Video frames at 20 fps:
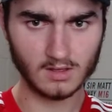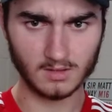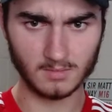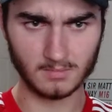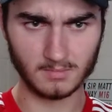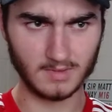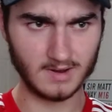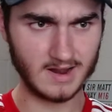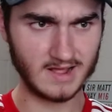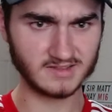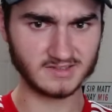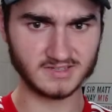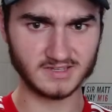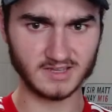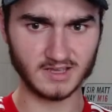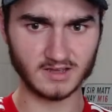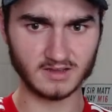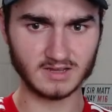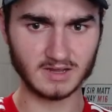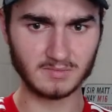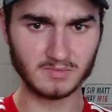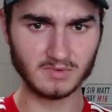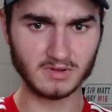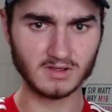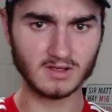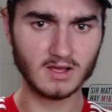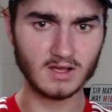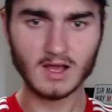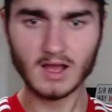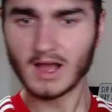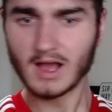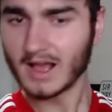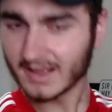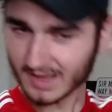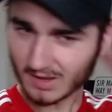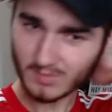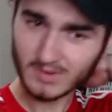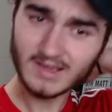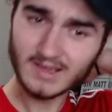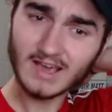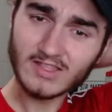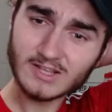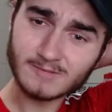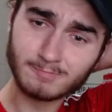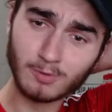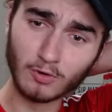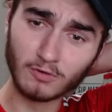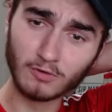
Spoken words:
Valencia, can we get this ball